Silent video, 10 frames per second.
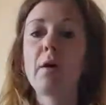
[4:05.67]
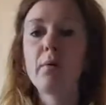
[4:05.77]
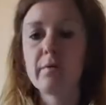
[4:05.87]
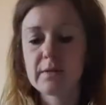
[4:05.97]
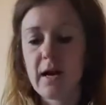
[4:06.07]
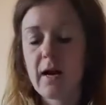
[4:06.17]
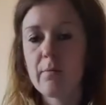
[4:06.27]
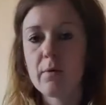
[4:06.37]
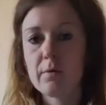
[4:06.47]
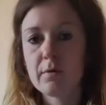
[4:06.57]
another time
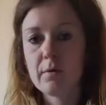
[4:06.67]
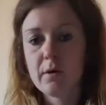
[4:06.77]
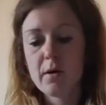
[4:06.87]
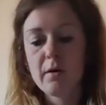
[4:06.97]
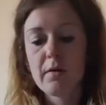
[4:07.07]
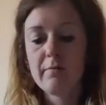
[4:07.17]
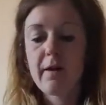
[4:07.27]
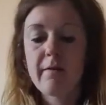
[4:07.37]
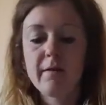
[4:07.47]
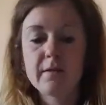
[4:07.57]
on
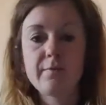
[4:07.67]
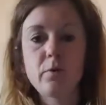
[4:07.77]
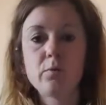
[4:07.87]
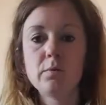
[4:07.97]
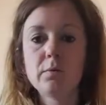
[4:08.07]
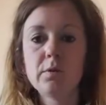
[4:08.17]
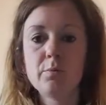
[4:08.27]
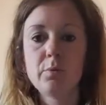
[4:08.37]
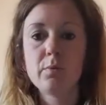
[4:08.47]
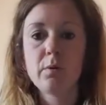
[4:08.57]
various folds,
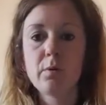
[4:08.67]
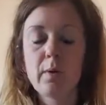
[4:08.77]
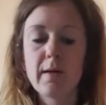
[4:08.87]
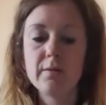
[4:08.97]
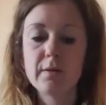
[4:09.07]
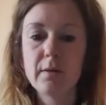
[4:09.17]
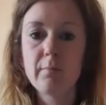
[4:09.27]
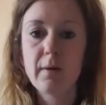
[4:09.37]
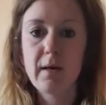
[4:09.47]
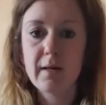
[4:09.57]
but the one that we're using at the
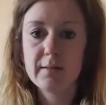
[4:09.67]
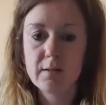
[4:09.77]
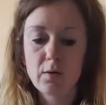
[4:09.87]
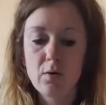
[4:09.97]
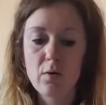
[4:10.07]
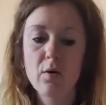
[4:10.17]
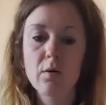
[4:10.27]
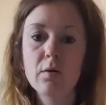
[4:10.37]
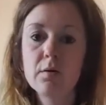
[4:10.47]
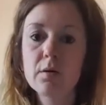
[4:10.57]
minute is the
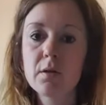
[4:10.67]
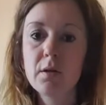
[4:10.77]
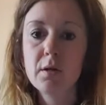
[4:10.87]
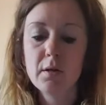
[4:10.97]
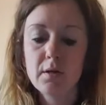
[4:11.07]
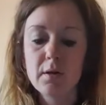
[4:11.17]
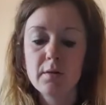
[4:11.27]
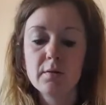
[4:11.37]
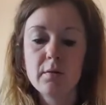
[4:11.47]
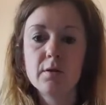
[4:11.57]
Concord.
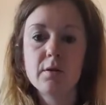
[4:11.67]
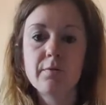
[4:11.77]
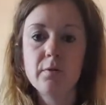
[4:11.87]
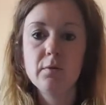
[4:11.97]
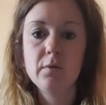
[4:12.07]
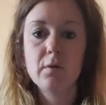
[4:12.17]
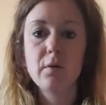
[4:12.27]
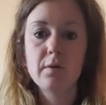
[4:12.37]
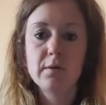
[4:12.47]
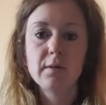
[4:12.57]
So I just fold the
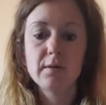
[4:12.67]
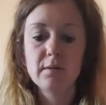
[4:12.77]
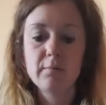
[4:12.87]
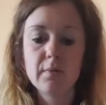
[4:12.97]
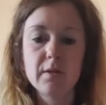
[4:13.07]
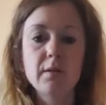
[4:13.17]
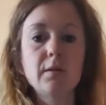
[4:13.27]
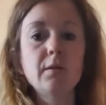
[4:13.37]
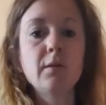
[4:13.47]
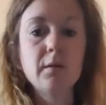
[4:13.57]
corners into the middle,